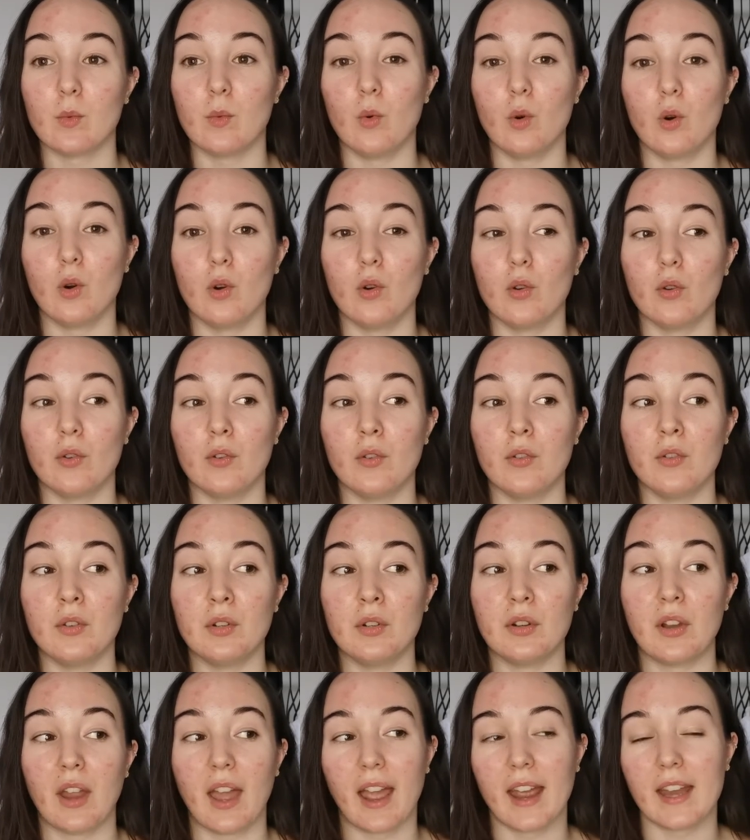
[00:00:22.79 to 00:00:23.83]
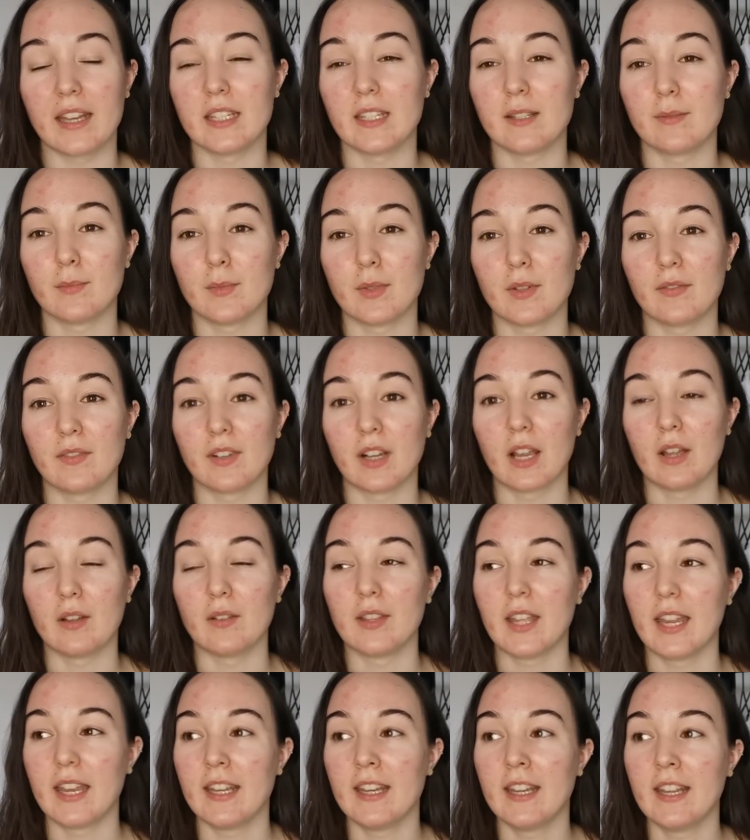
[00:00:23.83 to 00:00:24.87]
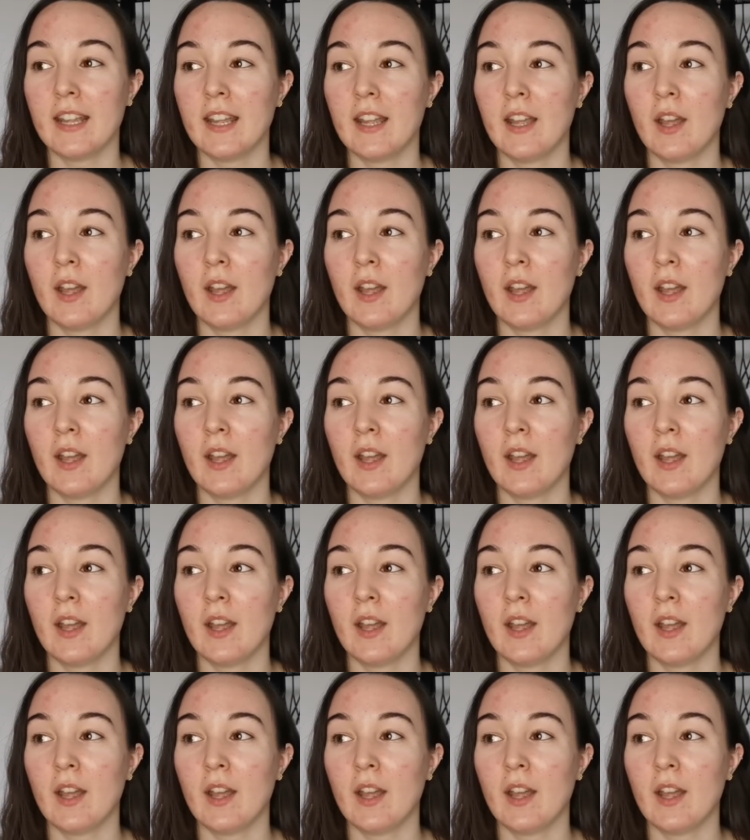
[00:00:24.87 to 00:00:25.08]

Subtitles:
worn items of clothing.